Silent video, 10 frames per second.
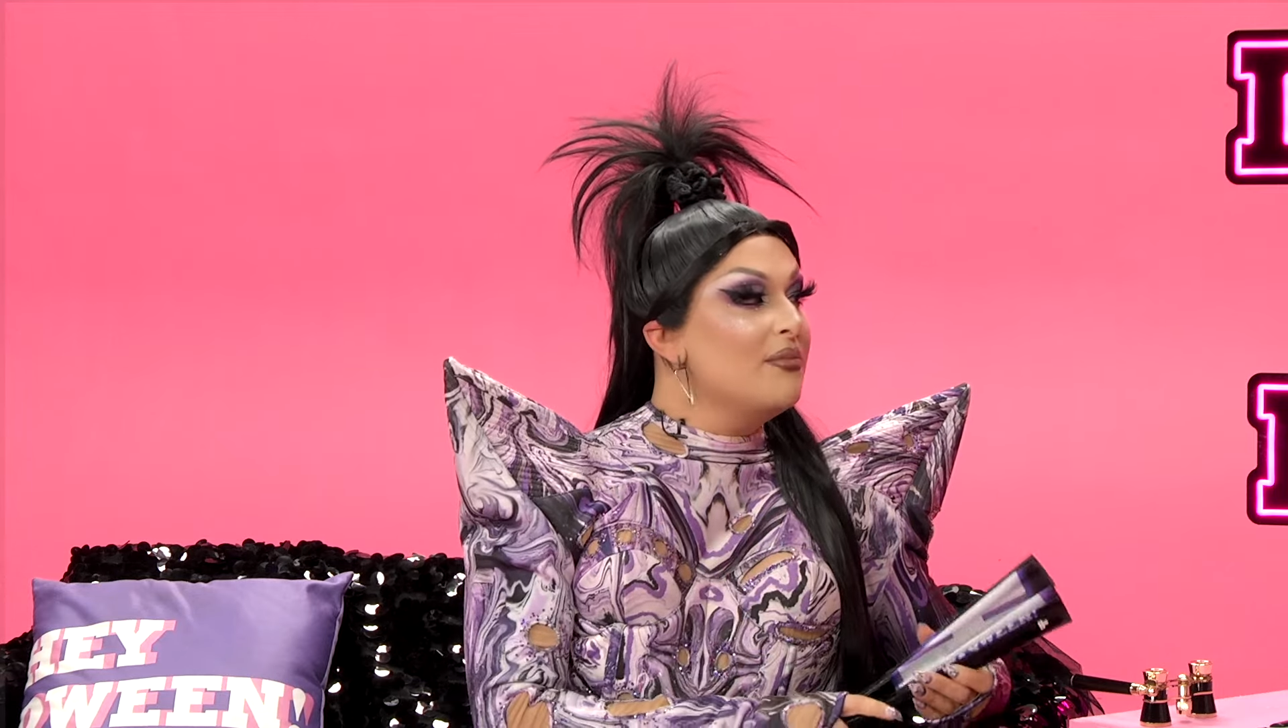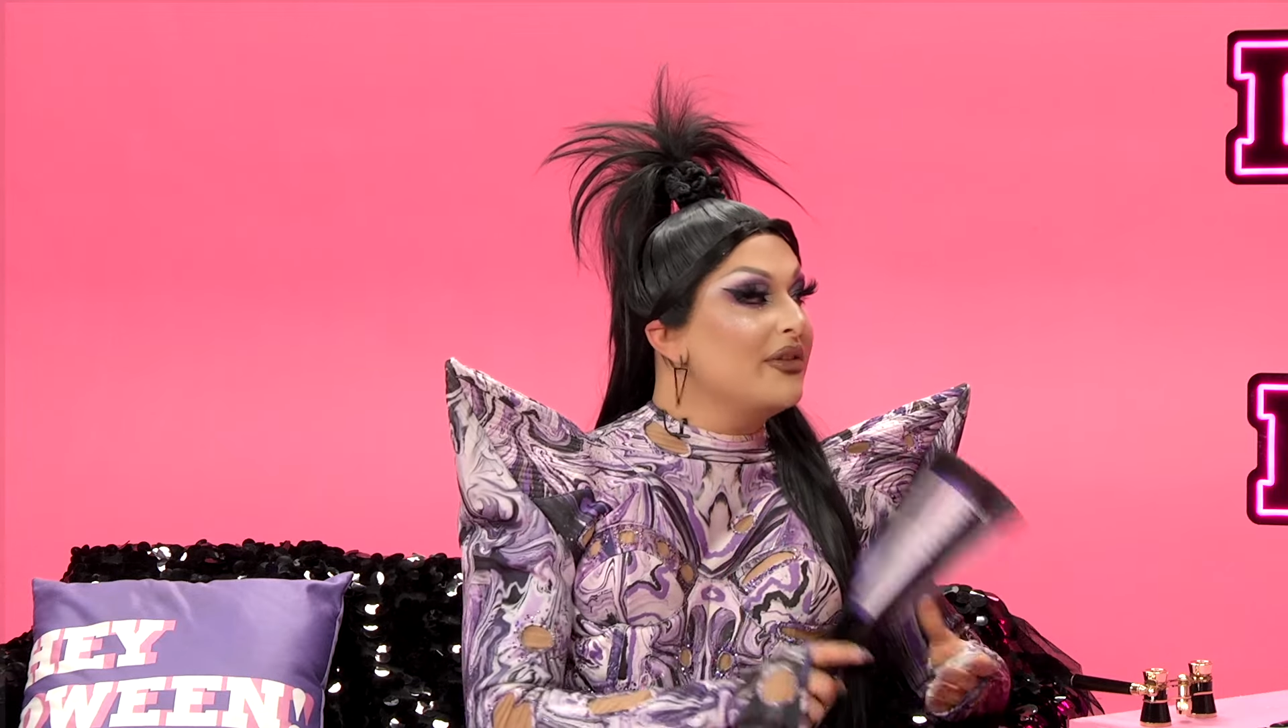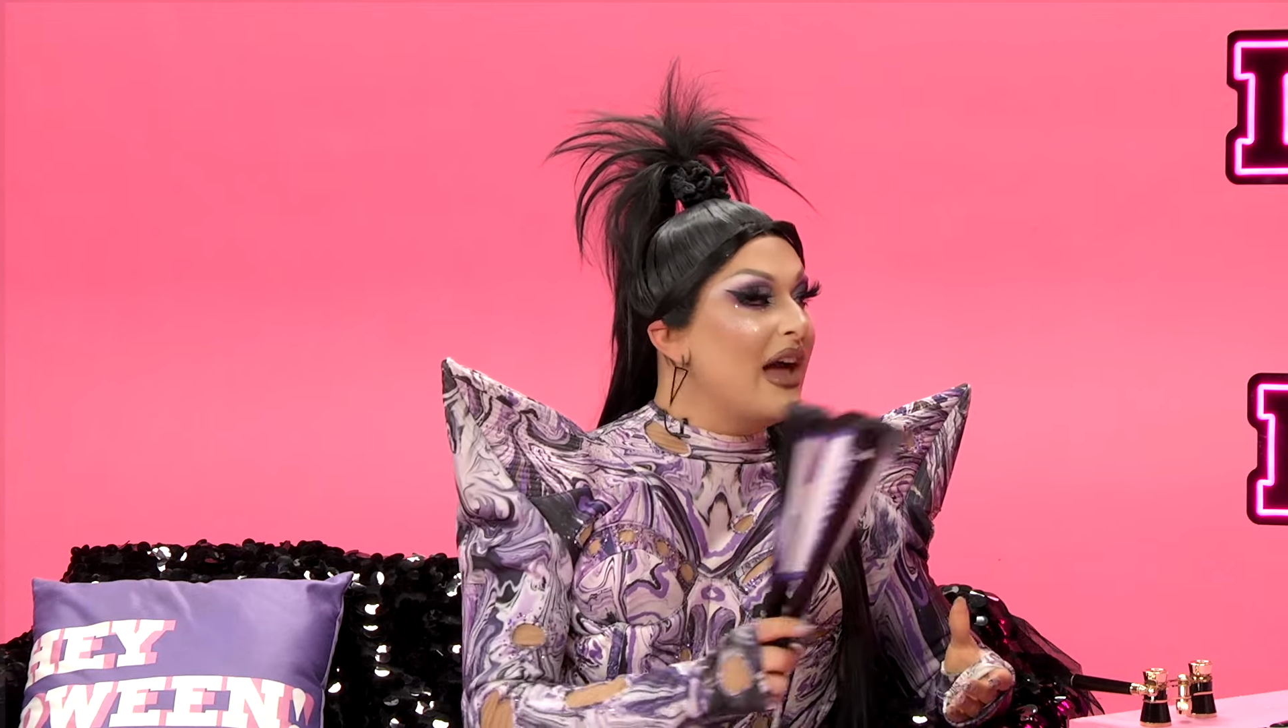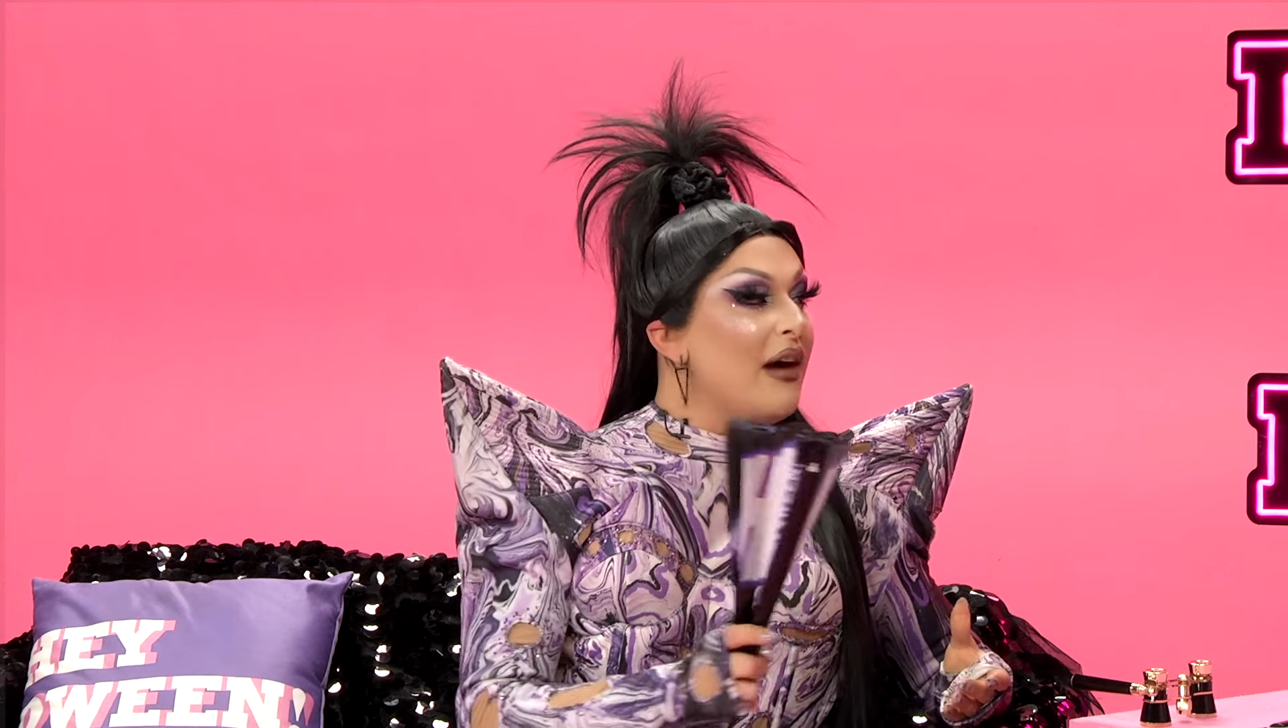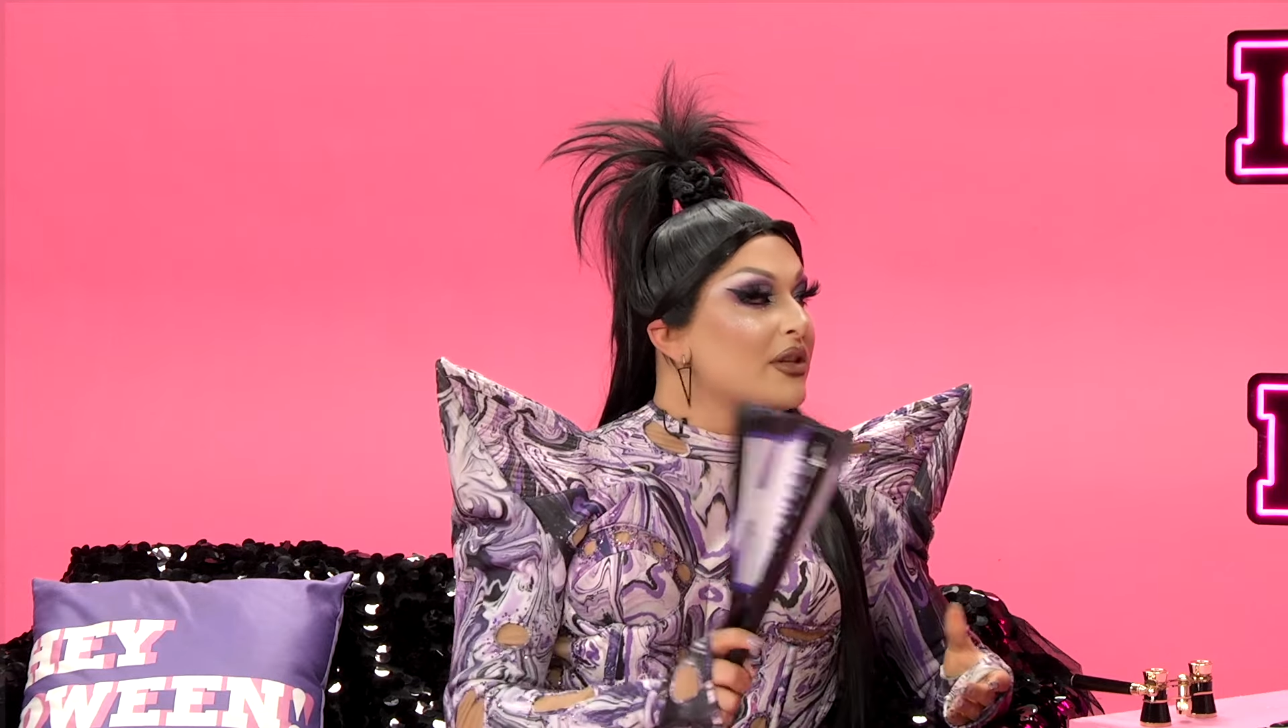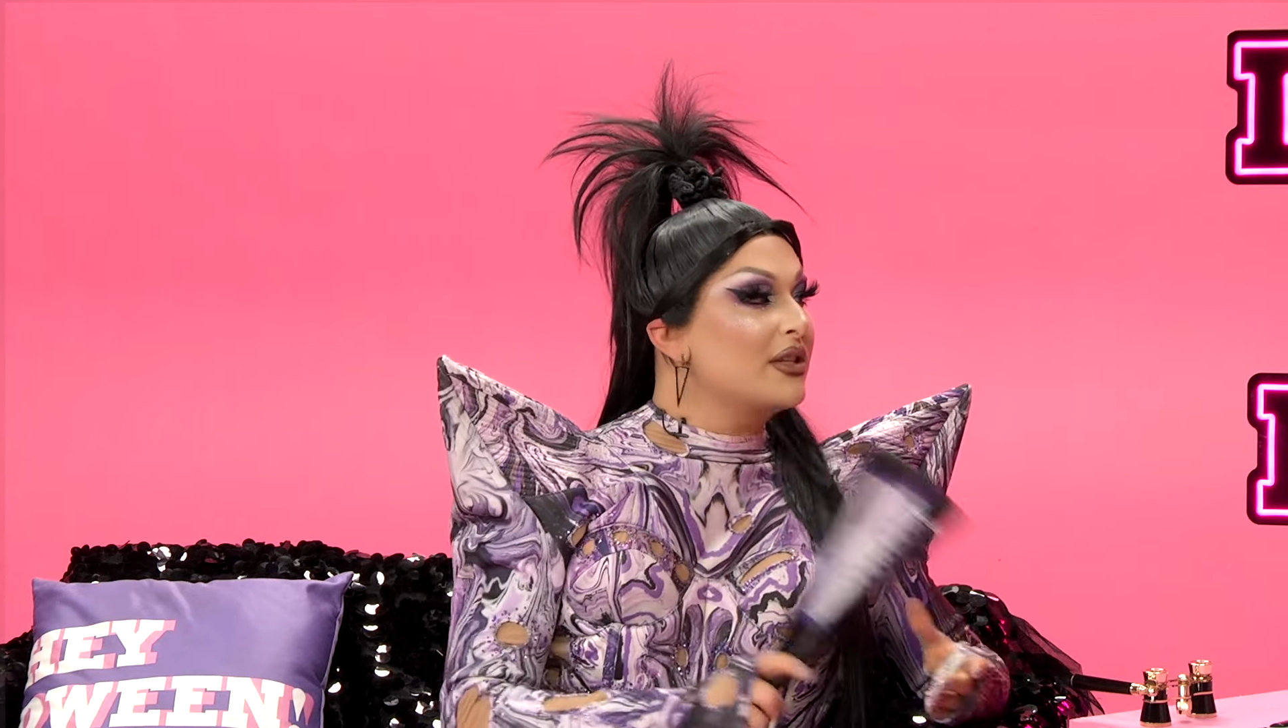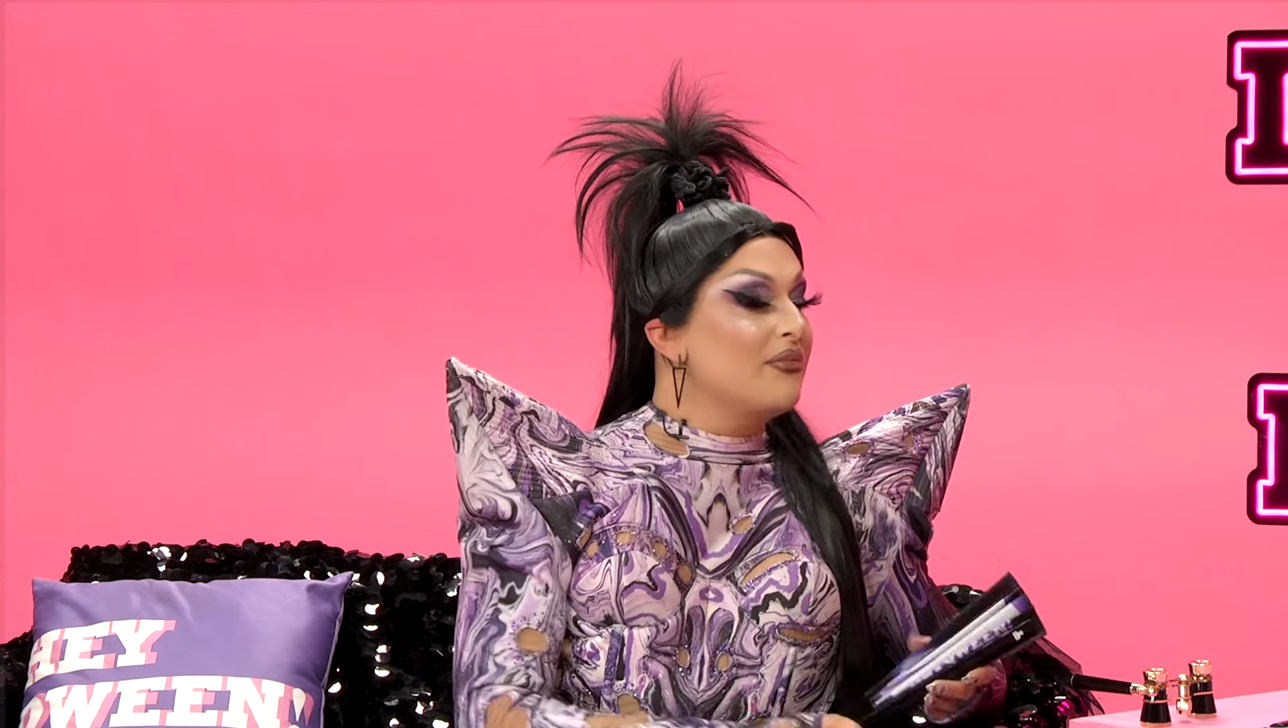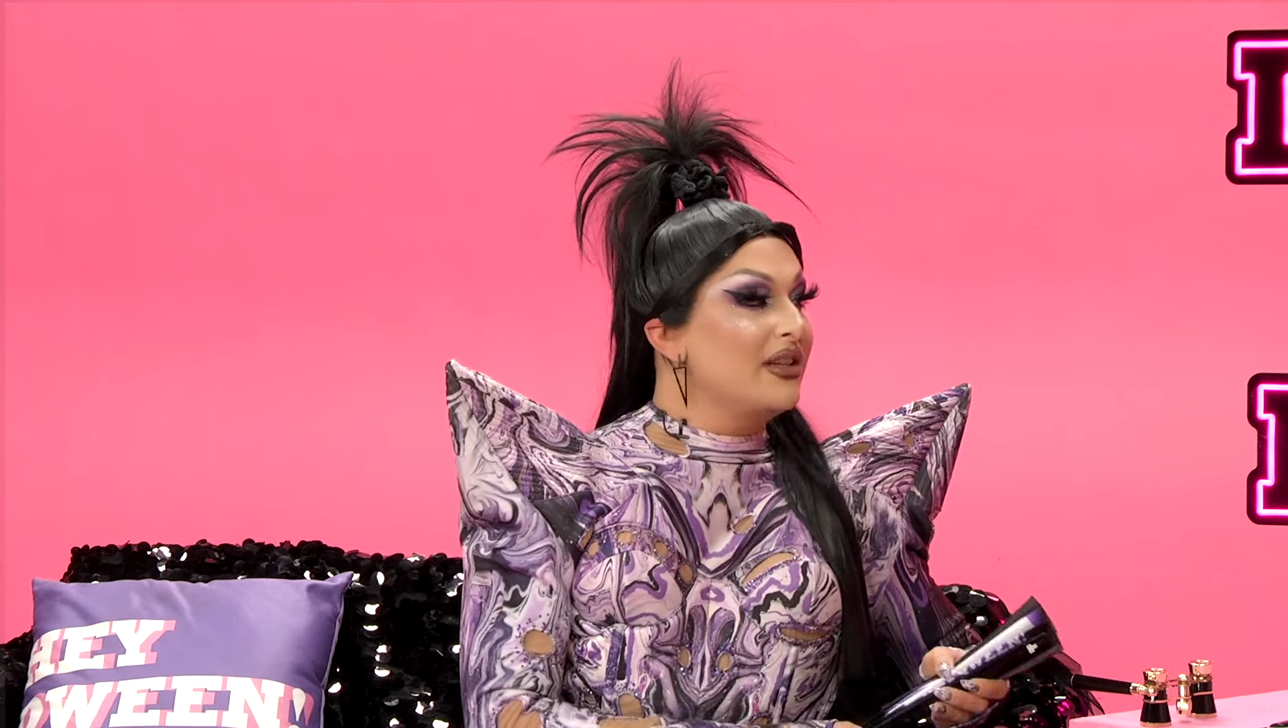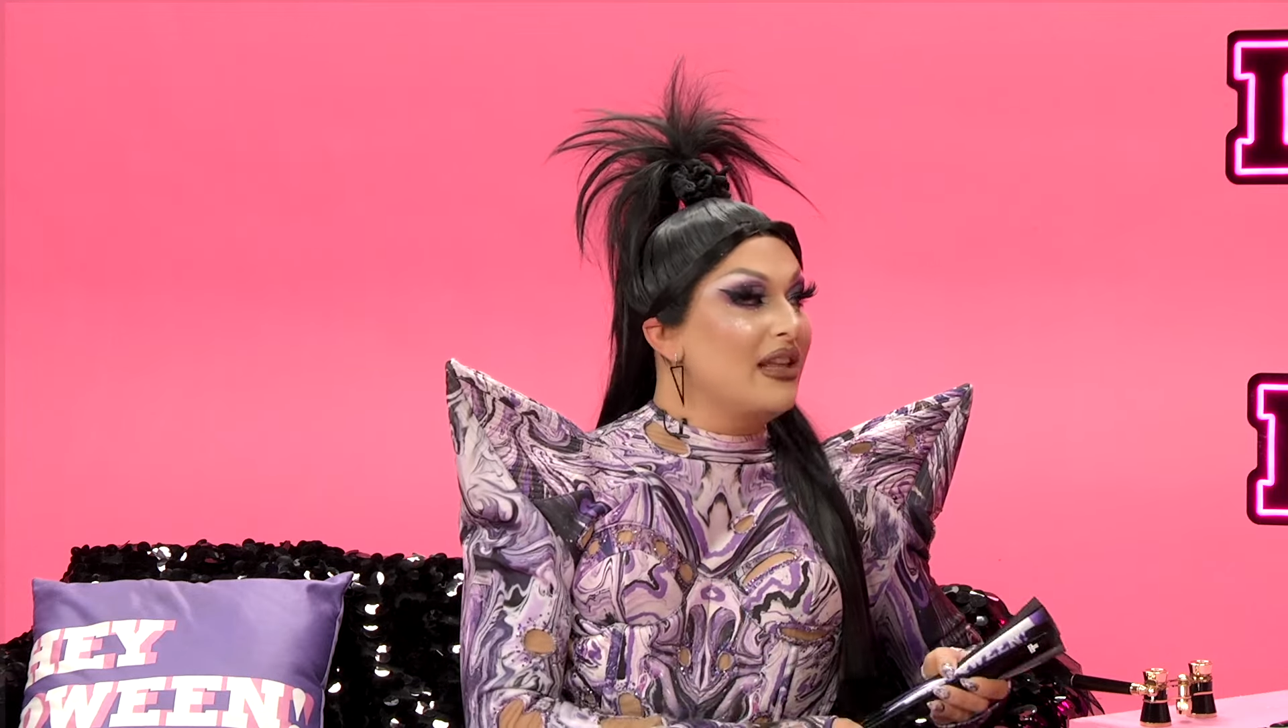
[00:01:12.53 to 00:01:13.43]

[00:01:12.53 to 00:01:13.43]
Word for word: but that was something